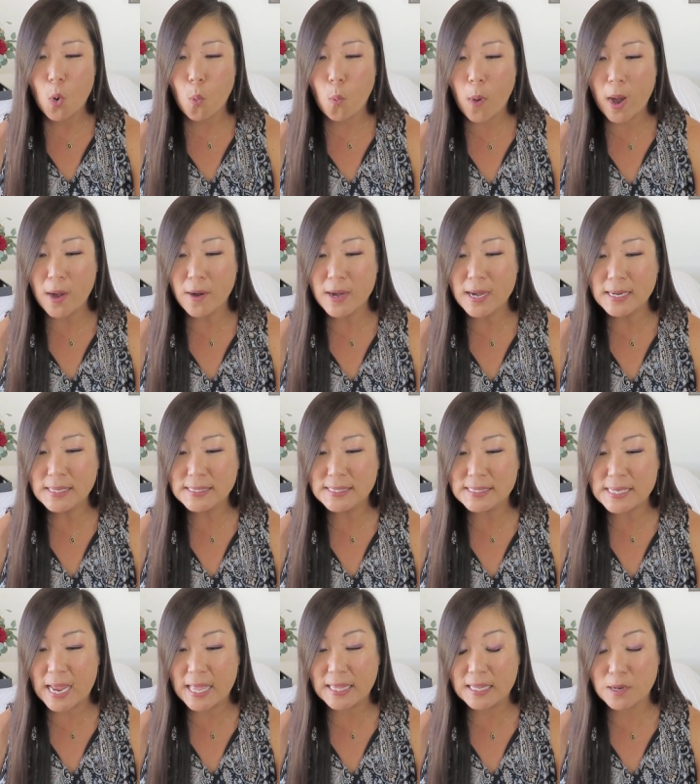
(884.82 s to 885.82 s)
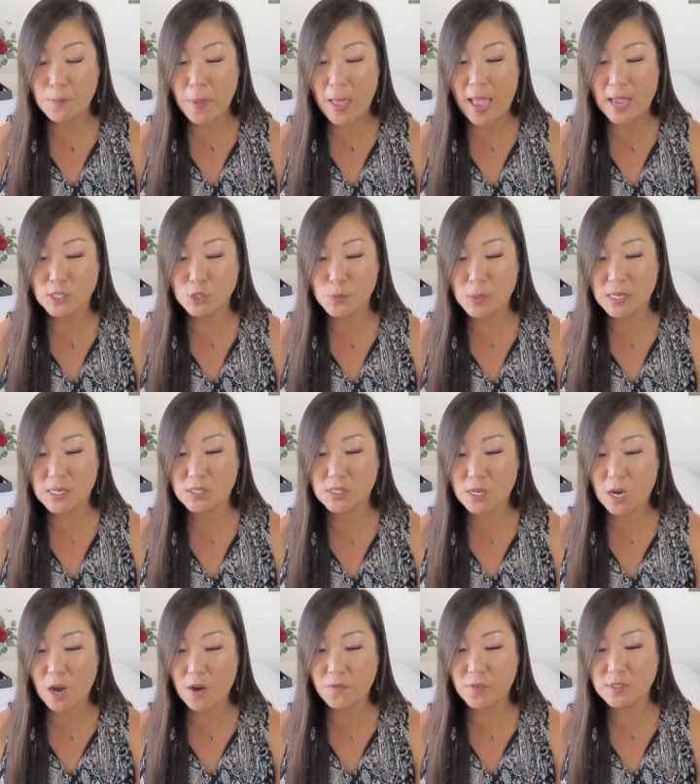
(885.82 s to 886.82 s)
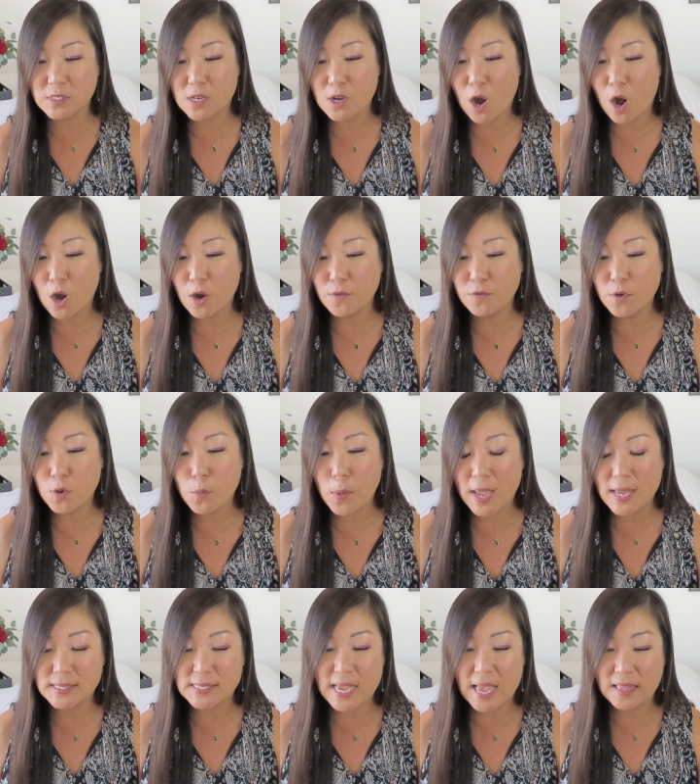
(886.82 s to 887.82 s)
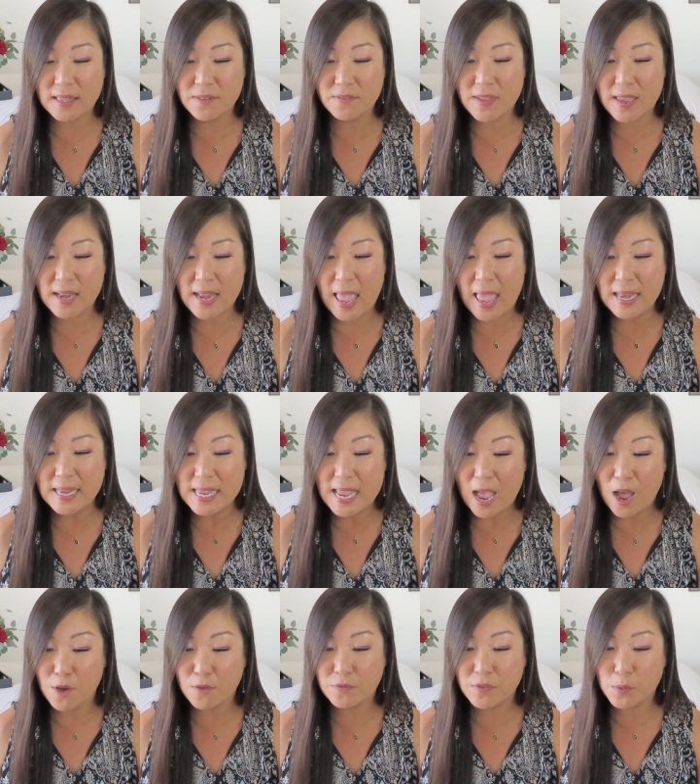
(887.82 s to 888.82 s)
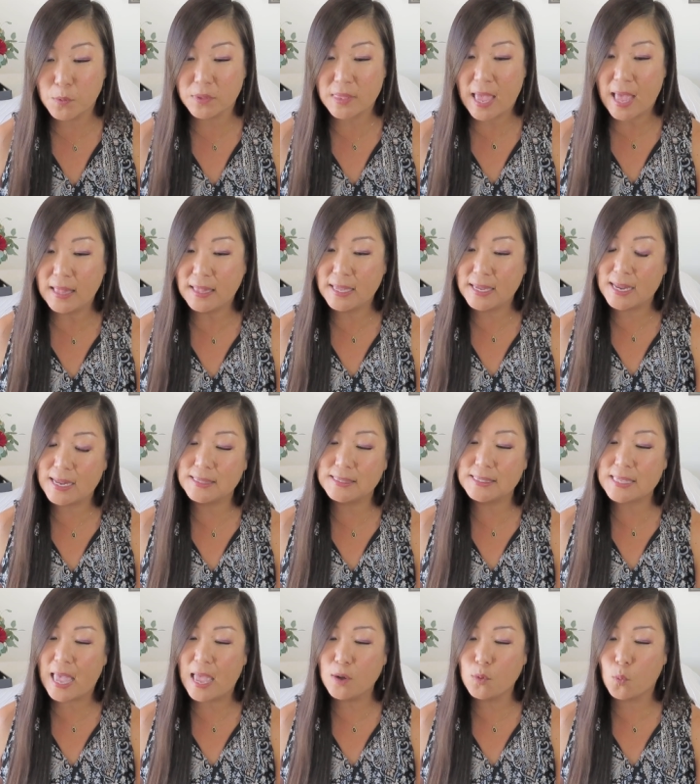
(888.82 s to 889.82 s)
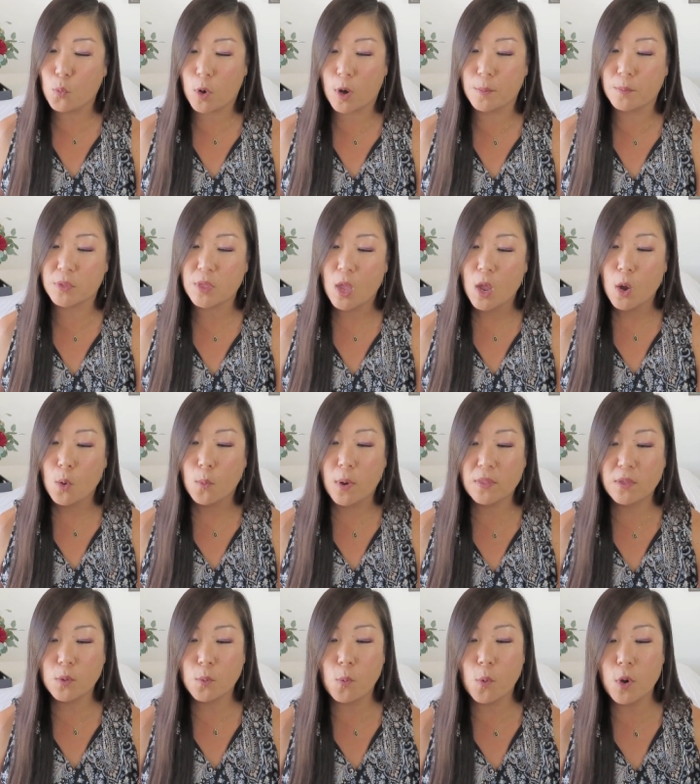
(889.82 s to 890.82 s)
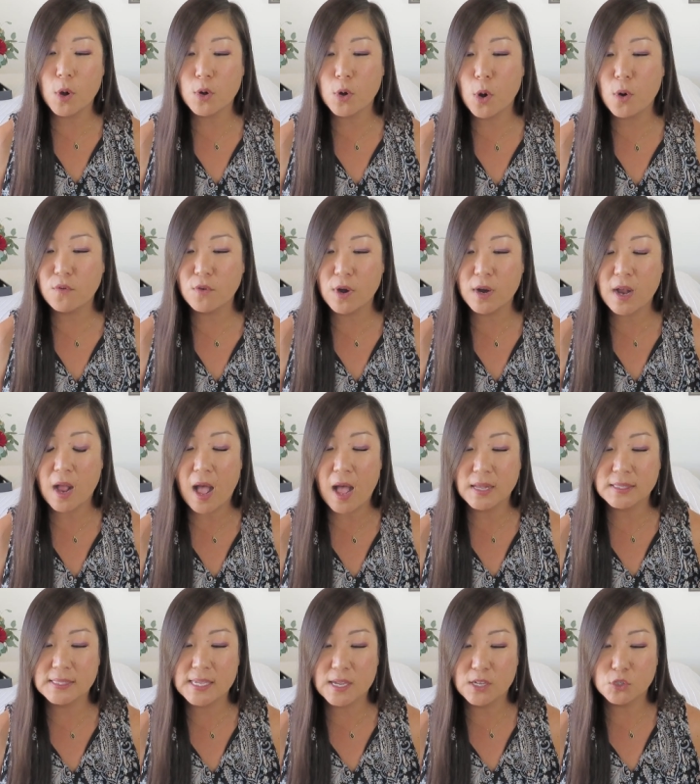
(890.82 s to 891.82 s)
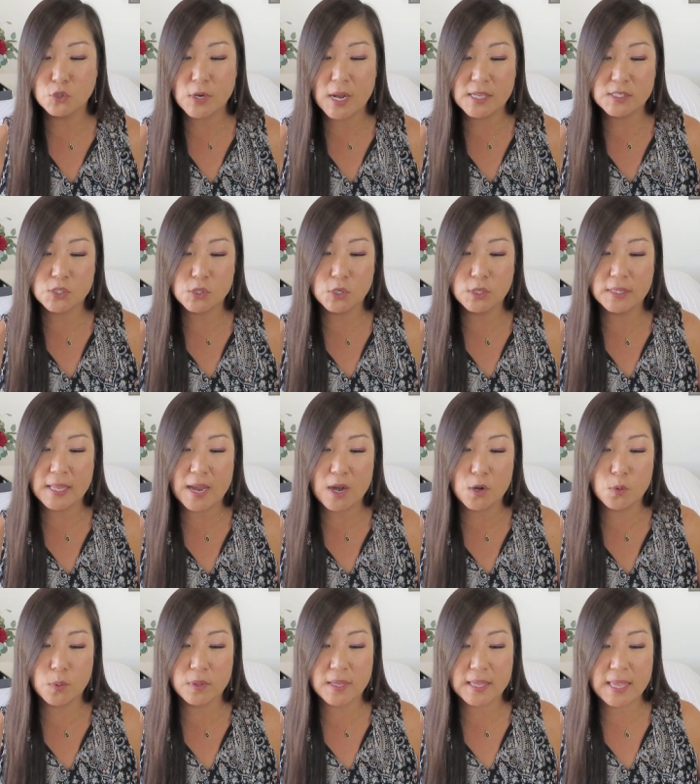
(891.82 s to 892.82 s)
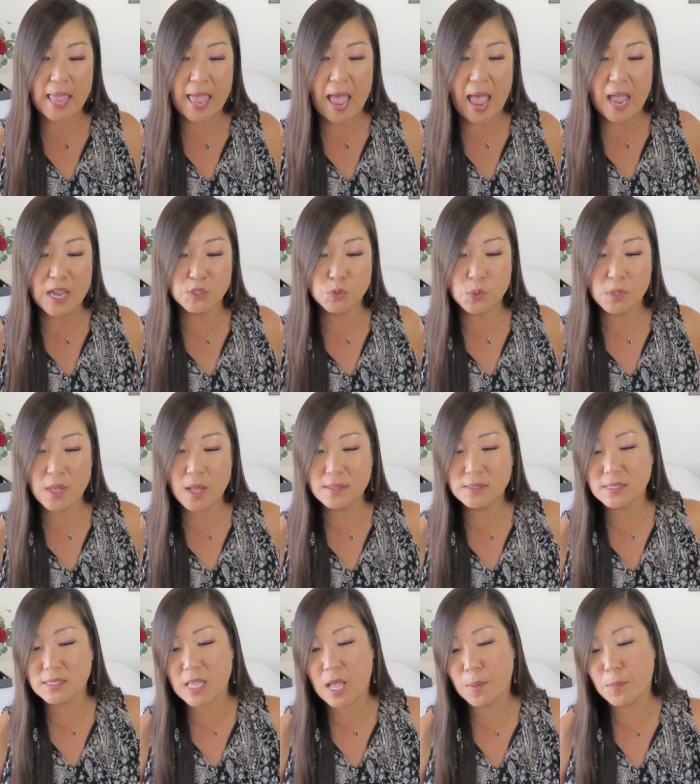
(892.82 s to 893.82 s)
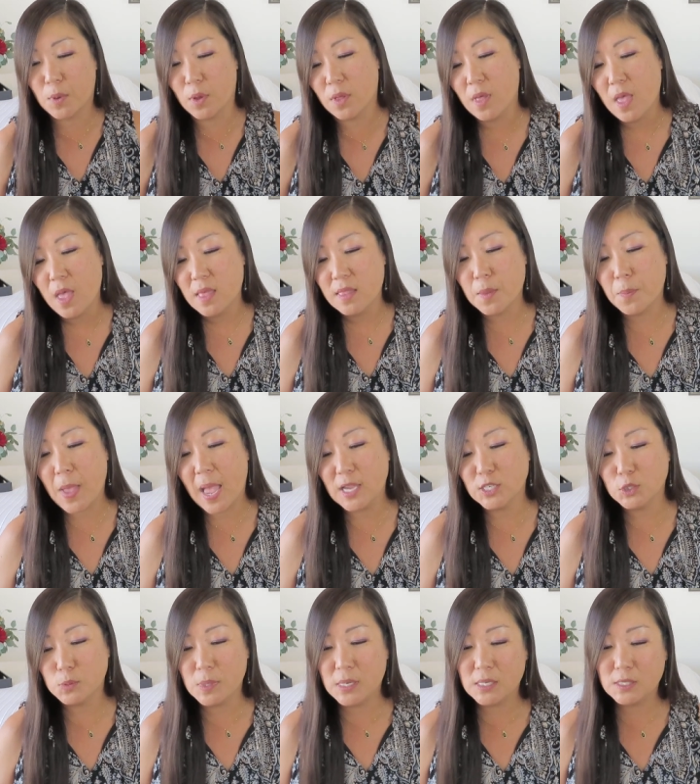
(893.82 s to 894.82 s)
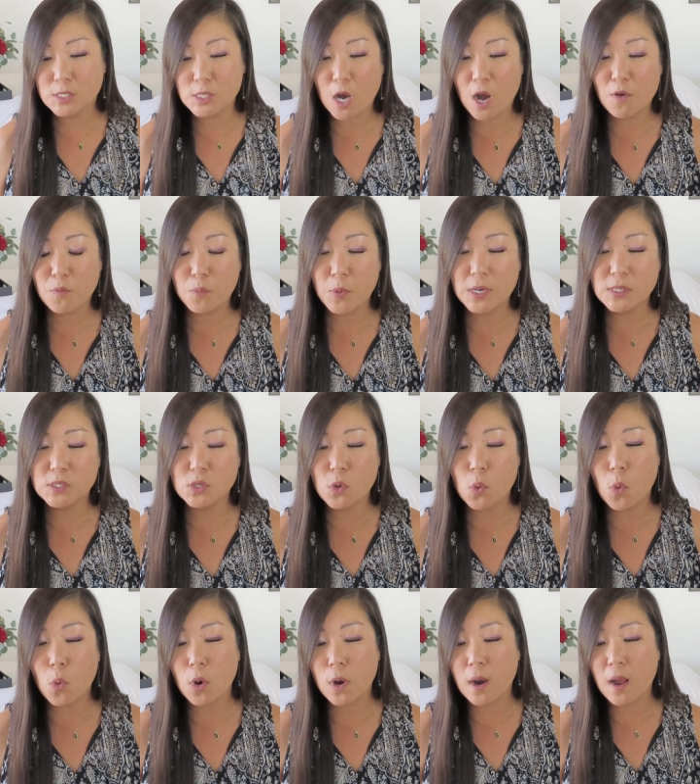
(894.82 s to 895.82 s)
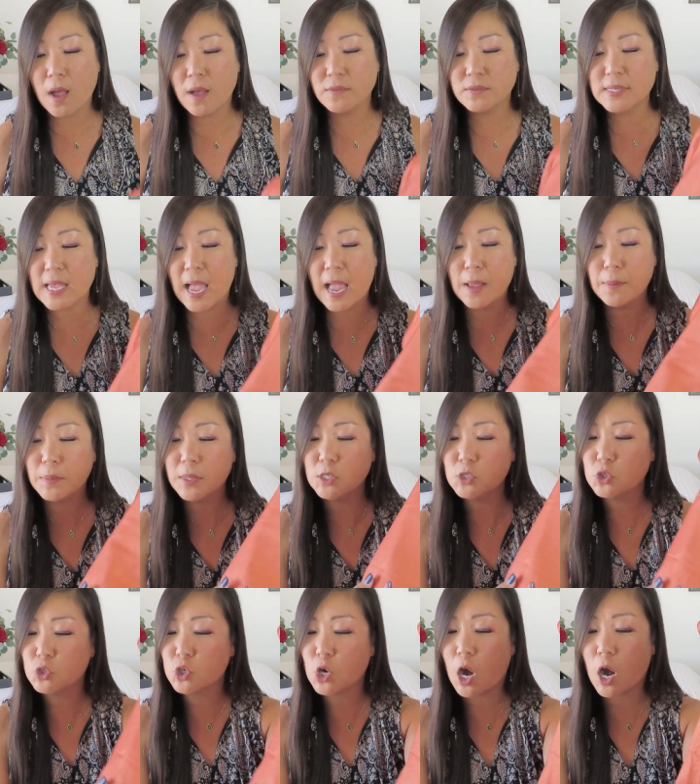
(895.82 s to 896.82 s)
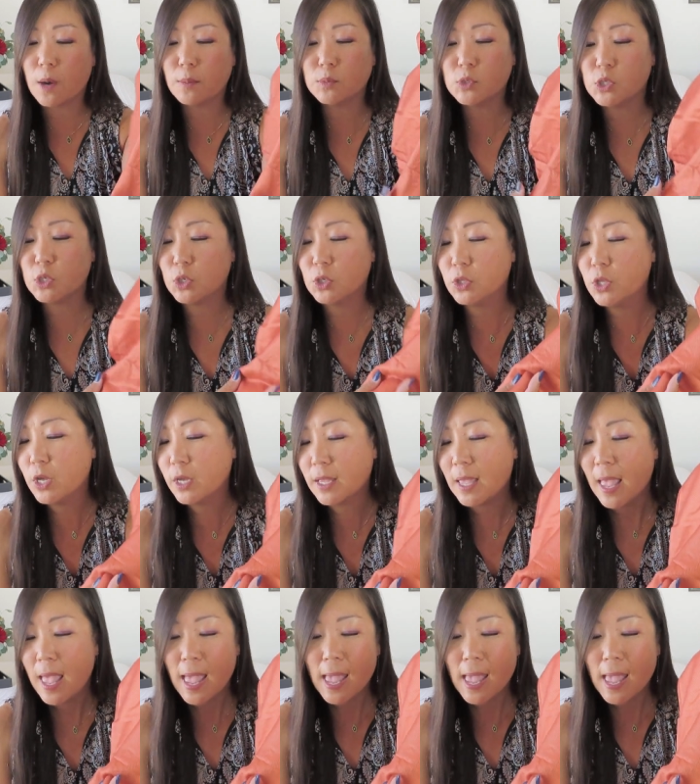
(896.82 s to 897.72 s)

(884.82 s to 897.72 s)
Wearing and styling a pashmina scarf is an artful way to elevate any outfit with elegance and warmth. Whether worn over a cocktail dress or layered with a casual ensemble, the pashmina scarf brings an aura of timeless charm to your look,